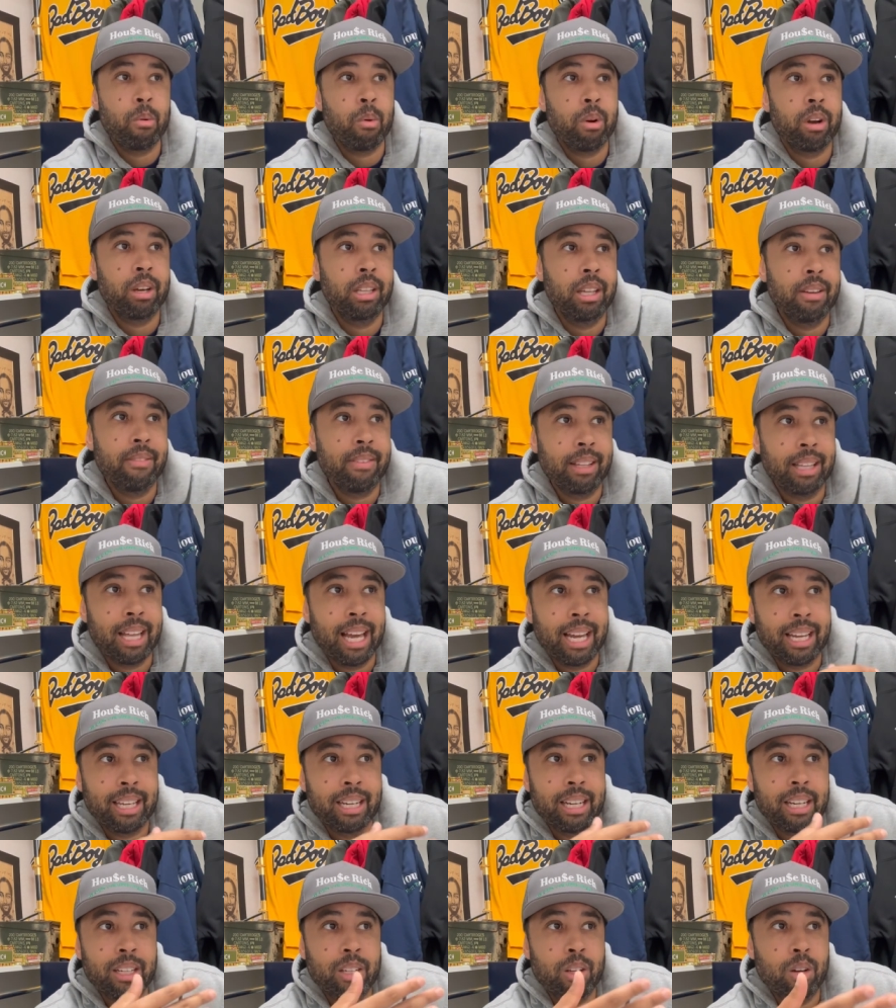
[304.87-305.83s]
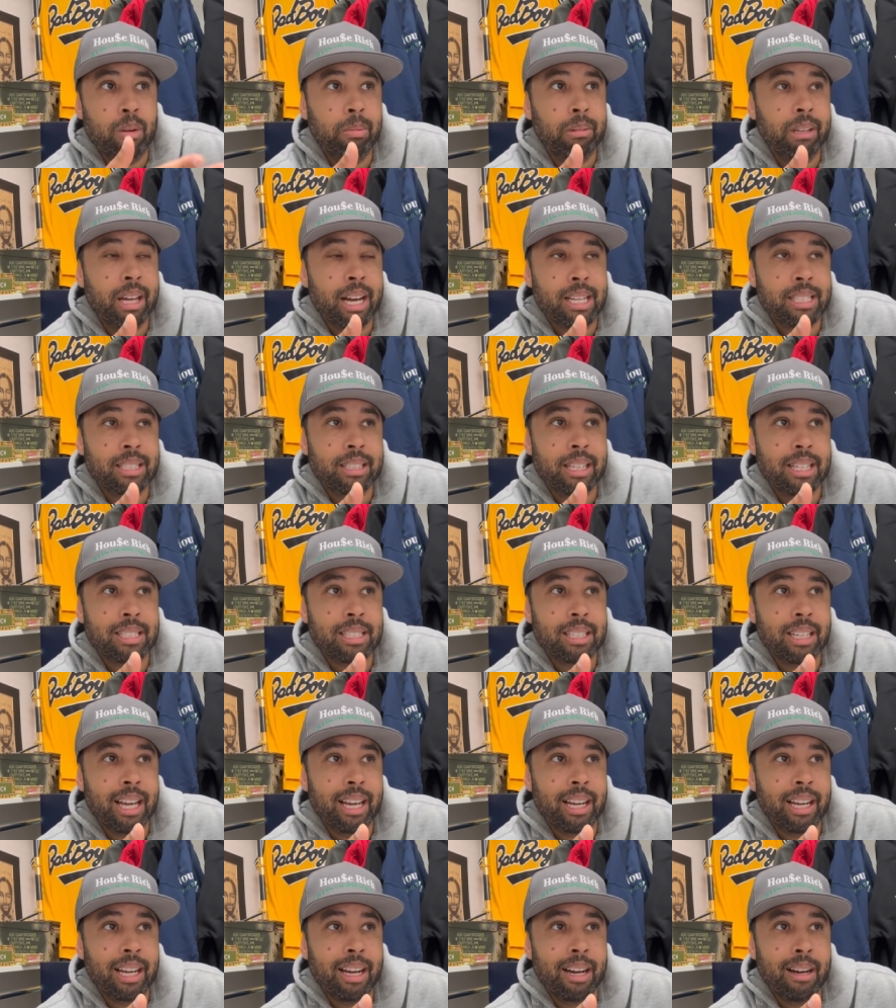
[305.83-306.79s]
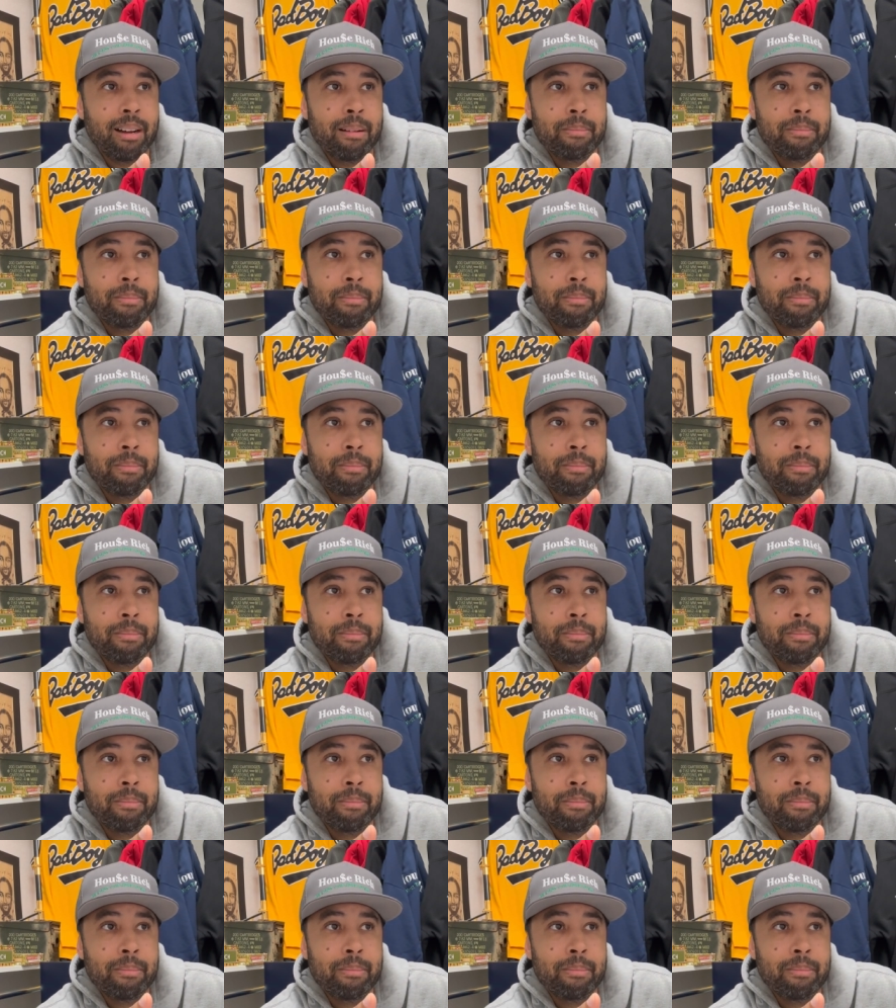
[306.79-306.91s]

where you're living like in a duplex that's like